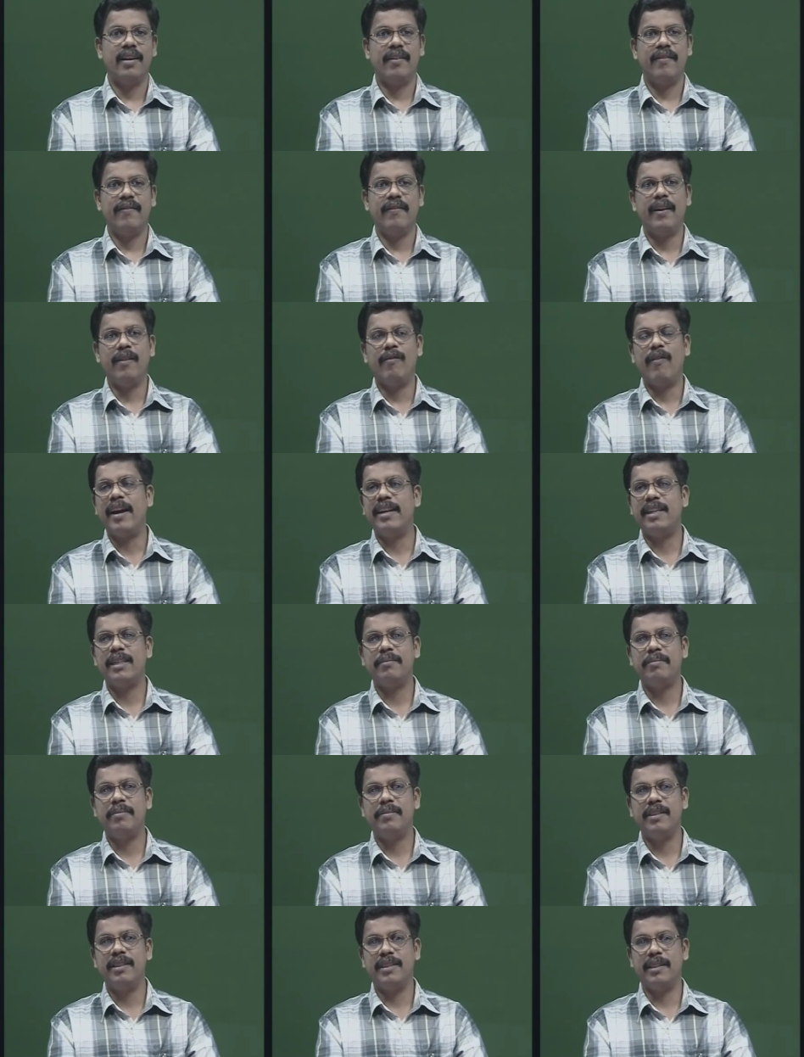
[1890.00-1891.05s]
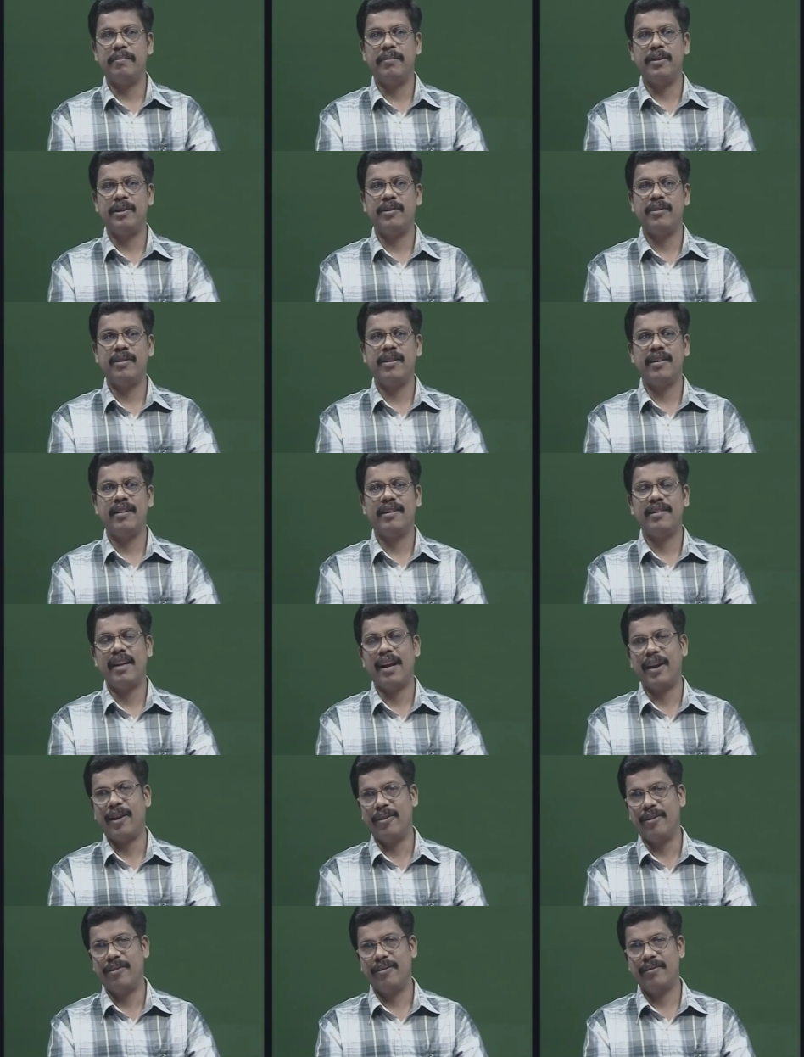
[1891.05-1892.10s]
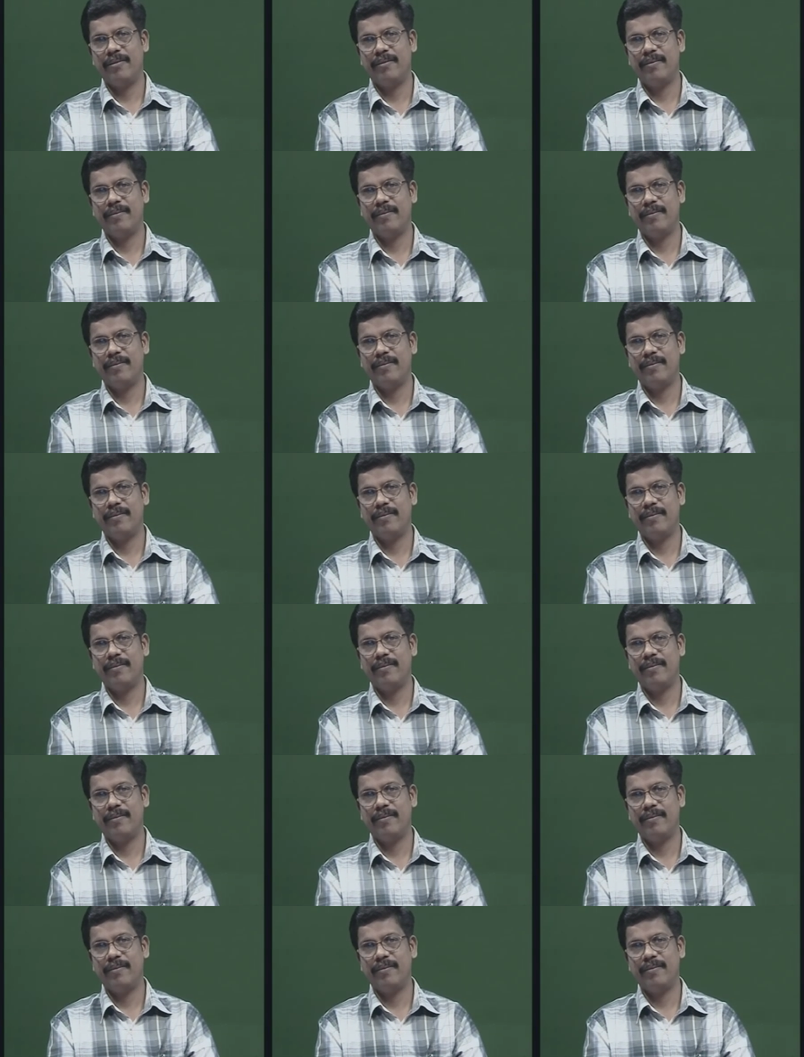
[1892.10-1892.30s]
we'll wind up this episode. Thank you.